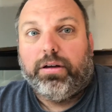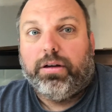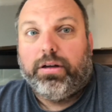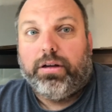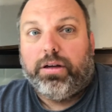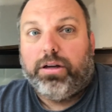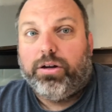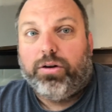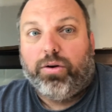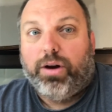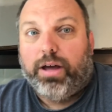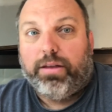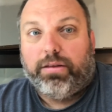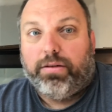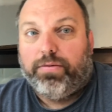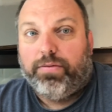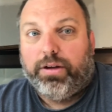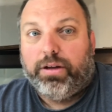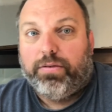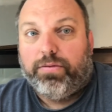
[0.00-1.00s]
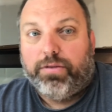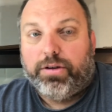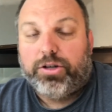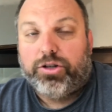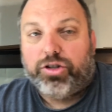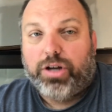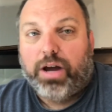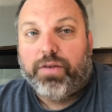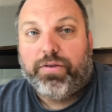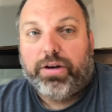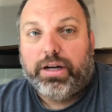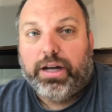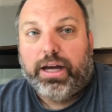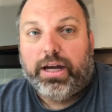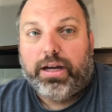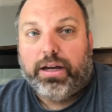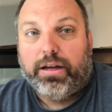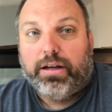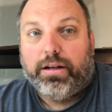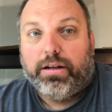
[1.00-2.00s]
You don't have to feed fish every
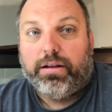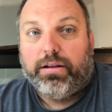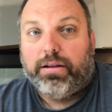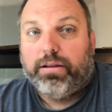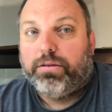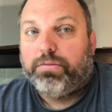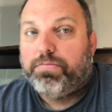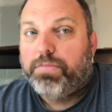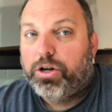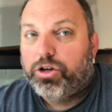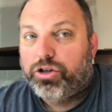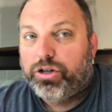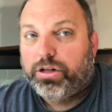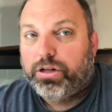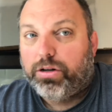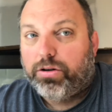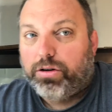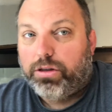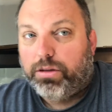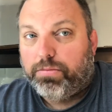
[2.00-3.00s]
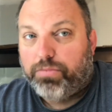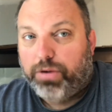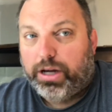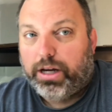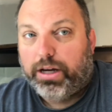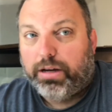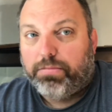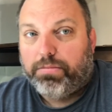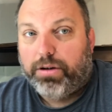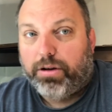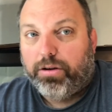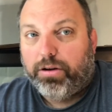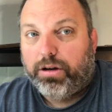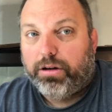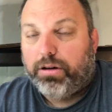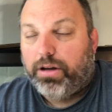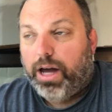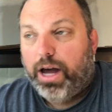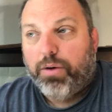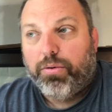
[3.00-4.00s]
day, especially during the break-in period.
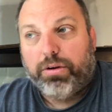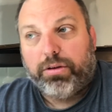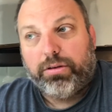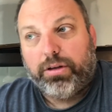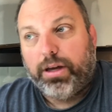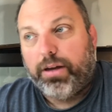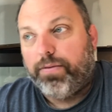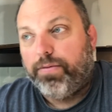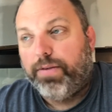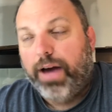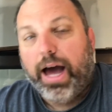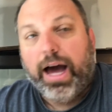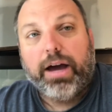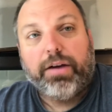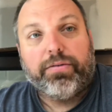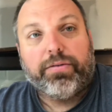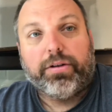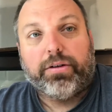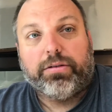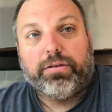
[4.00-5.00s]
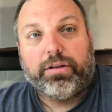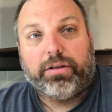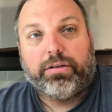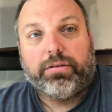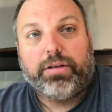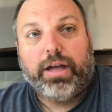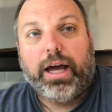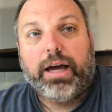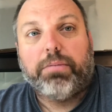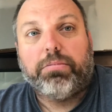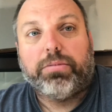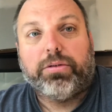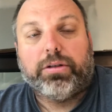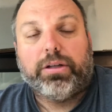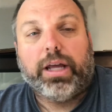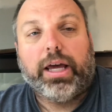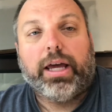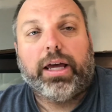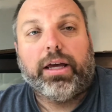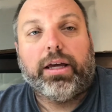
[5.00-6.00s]
I would say 5 to 6 times a
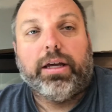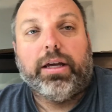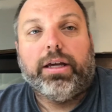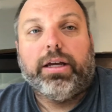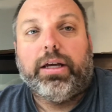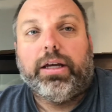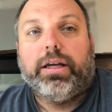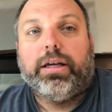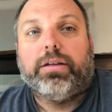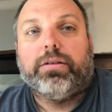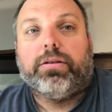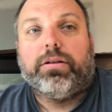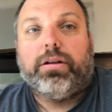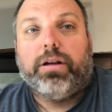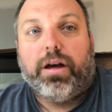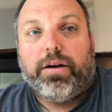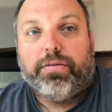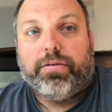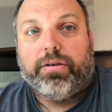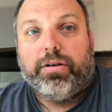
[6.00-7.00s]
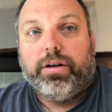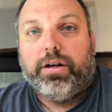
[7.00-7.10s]
day is enough